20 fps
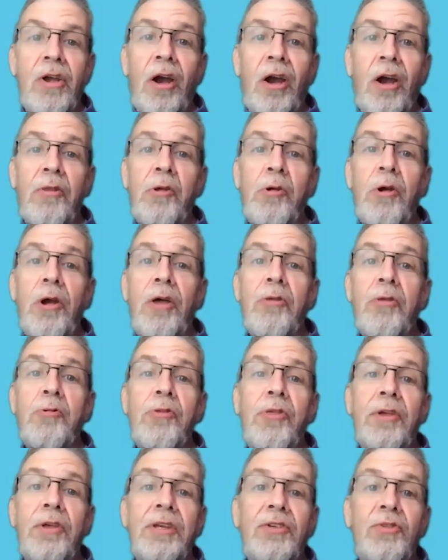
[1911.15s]
Are there other
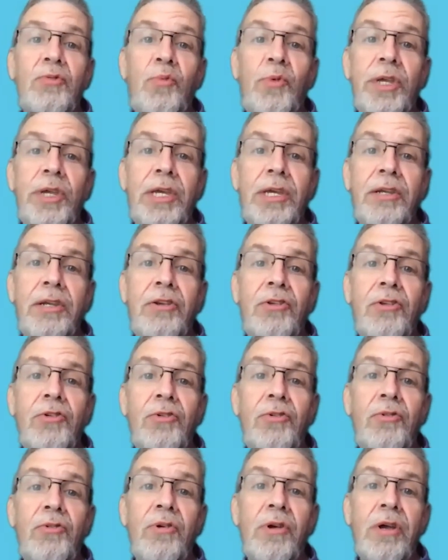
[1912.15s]
things we can
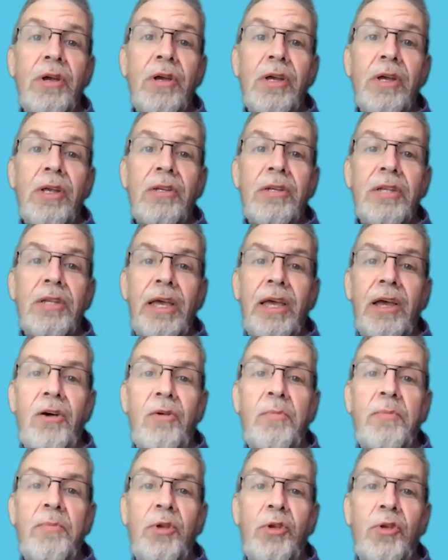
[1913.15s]
do to
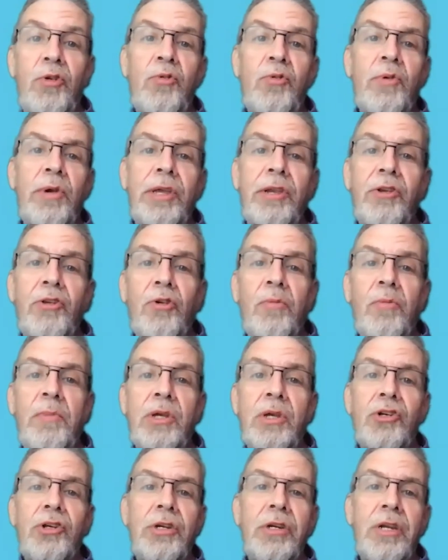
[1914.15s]
help you in your
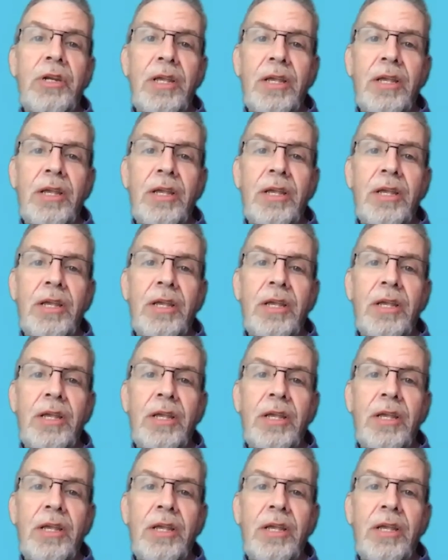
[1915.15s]
mission?